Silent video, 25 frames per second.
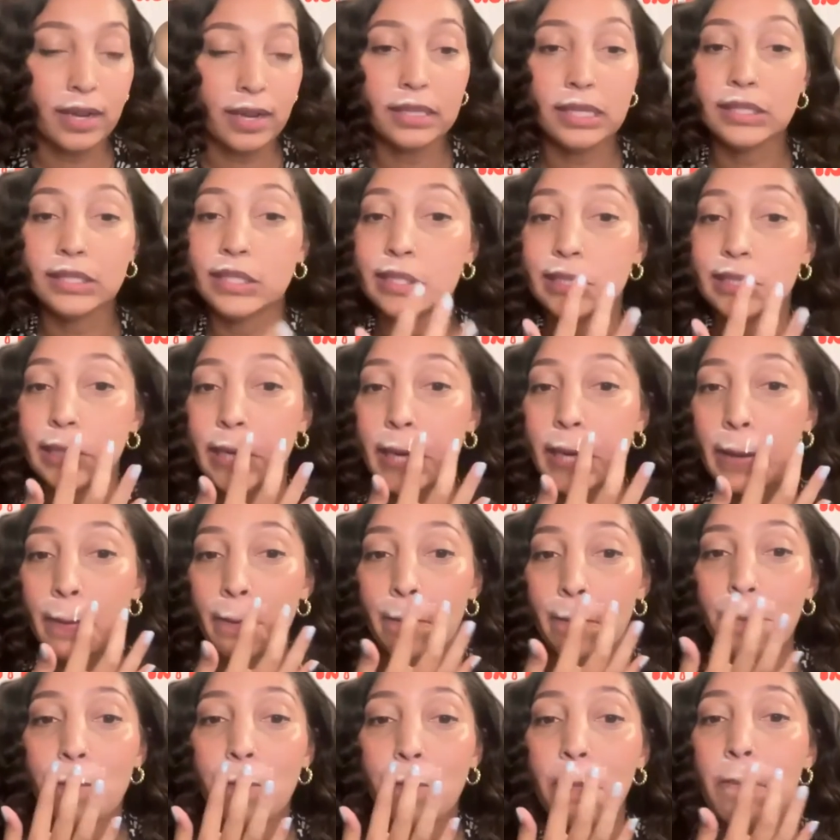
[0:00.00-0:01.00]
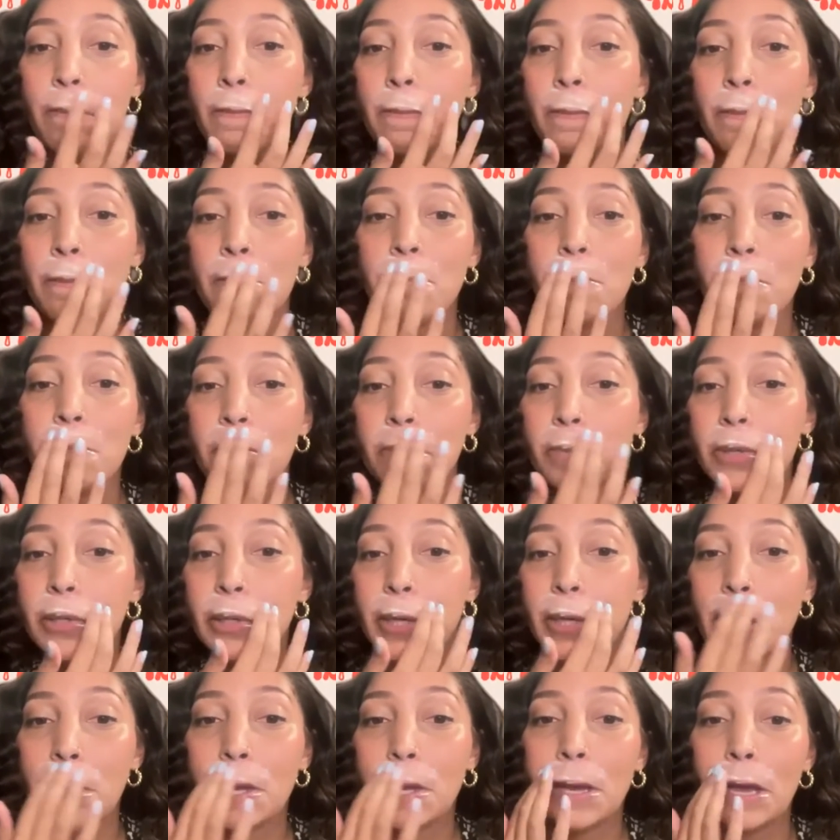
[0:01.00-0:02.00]
I like to say you
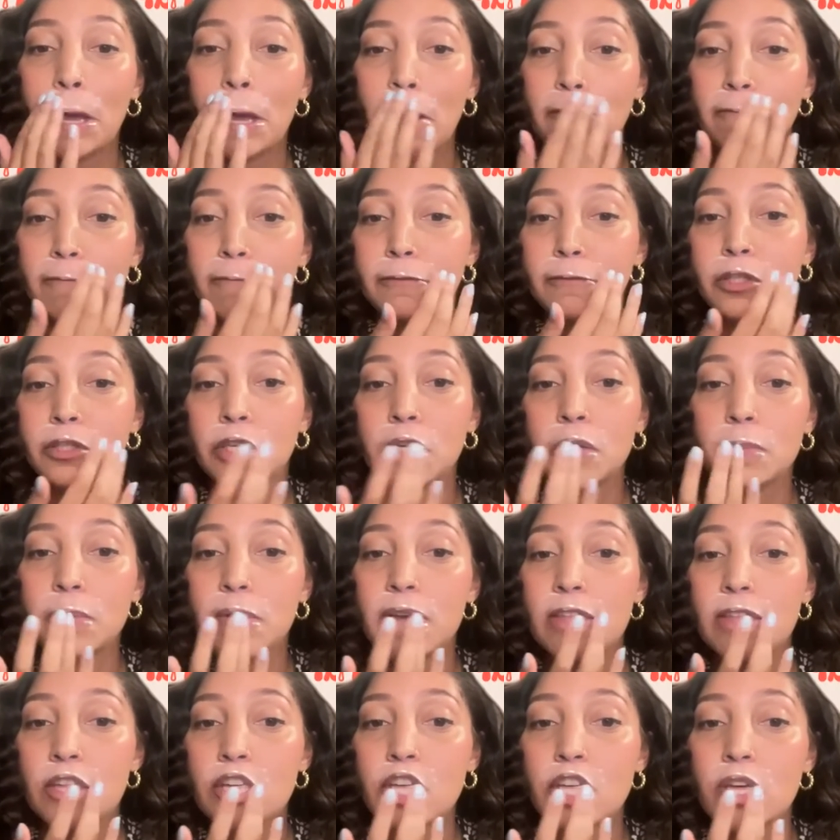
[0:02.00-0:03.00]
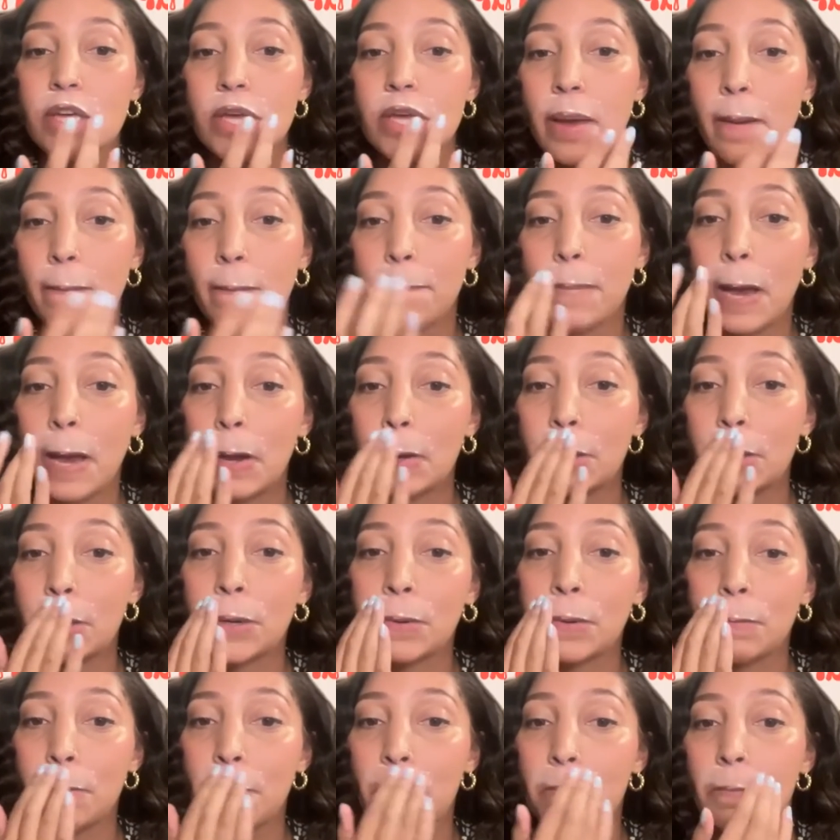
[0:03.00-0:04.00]
can't have too much
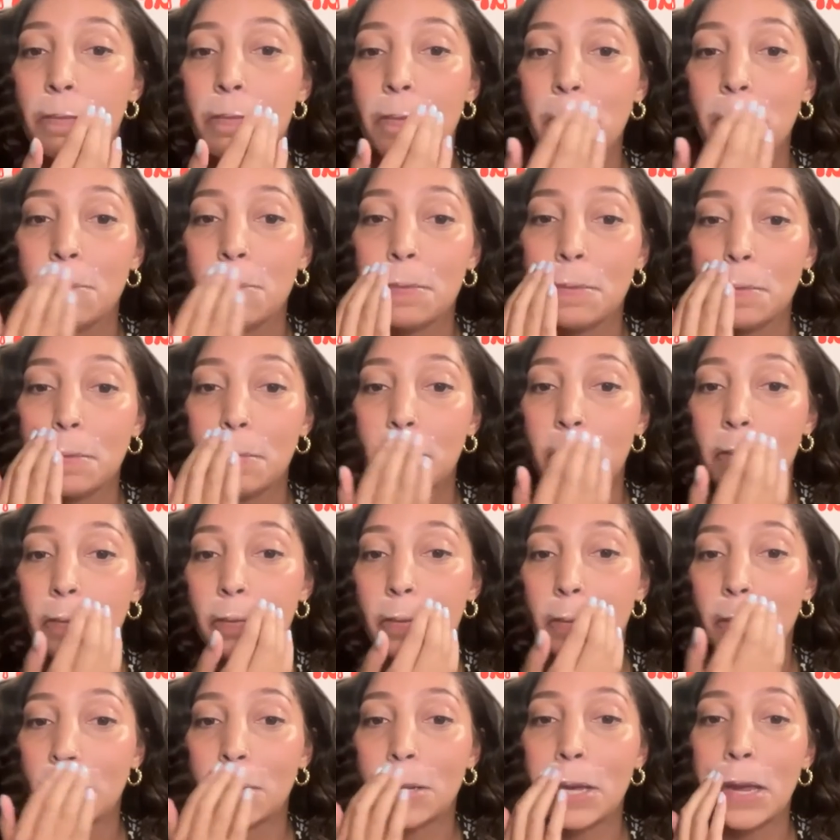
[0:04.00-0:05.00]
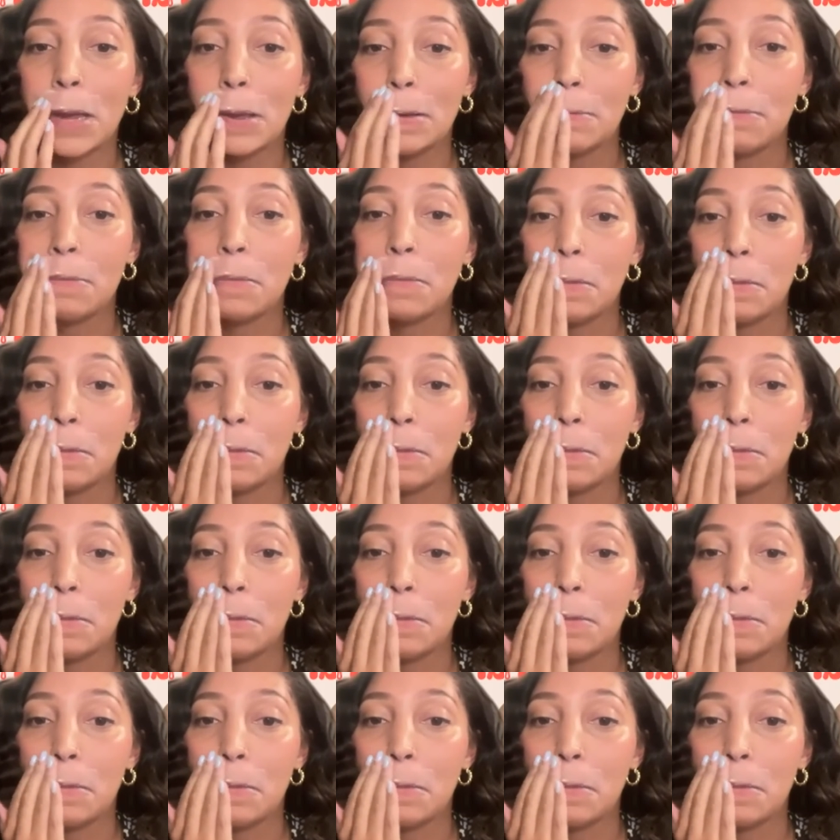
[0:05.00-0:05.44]
powder. Okay.